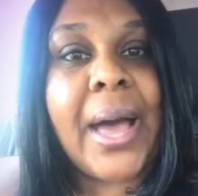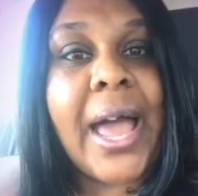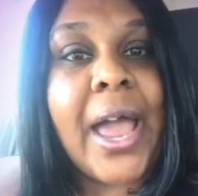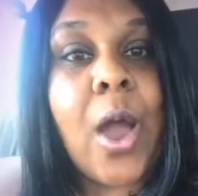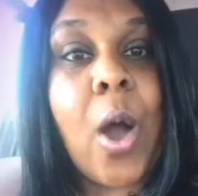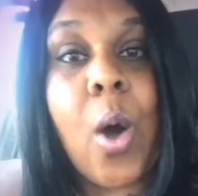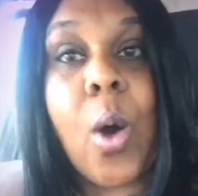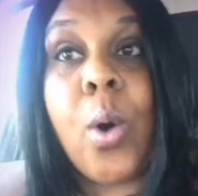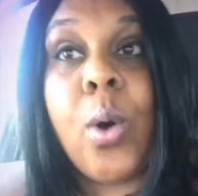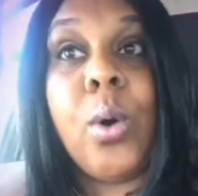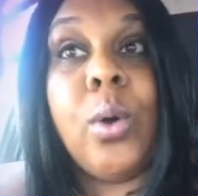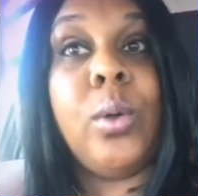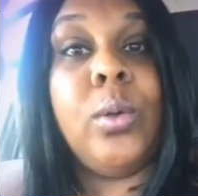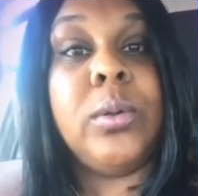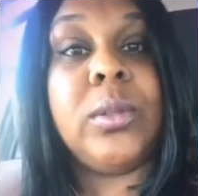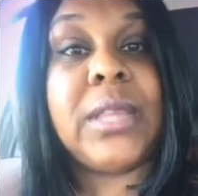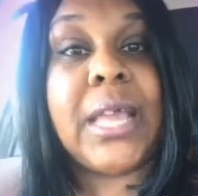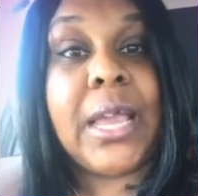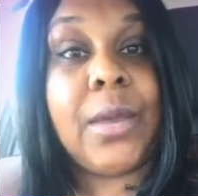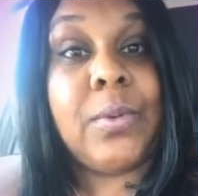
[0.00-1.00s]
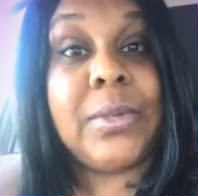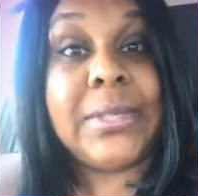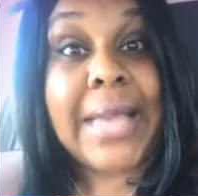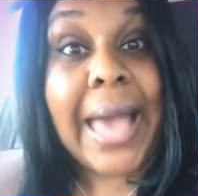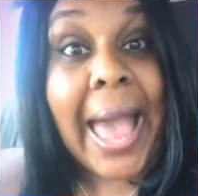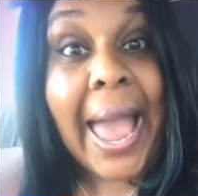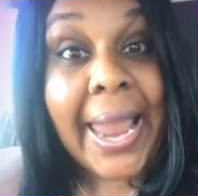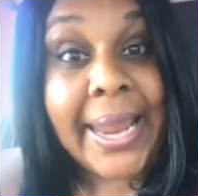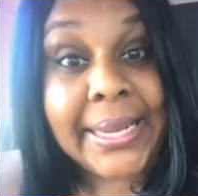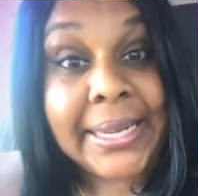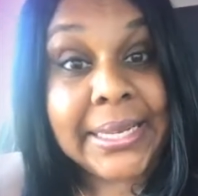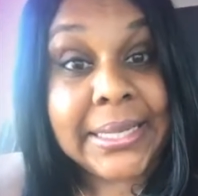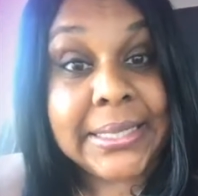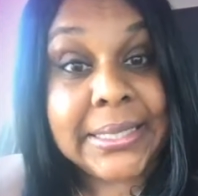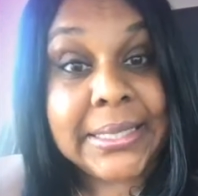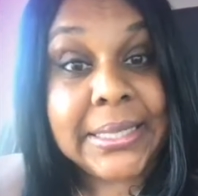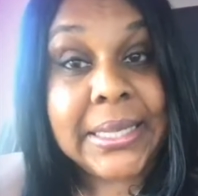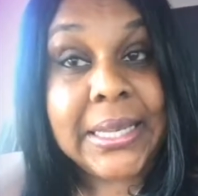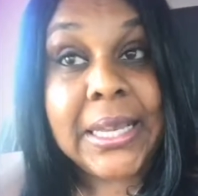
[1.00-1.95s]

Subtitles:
my whole thing was hide it.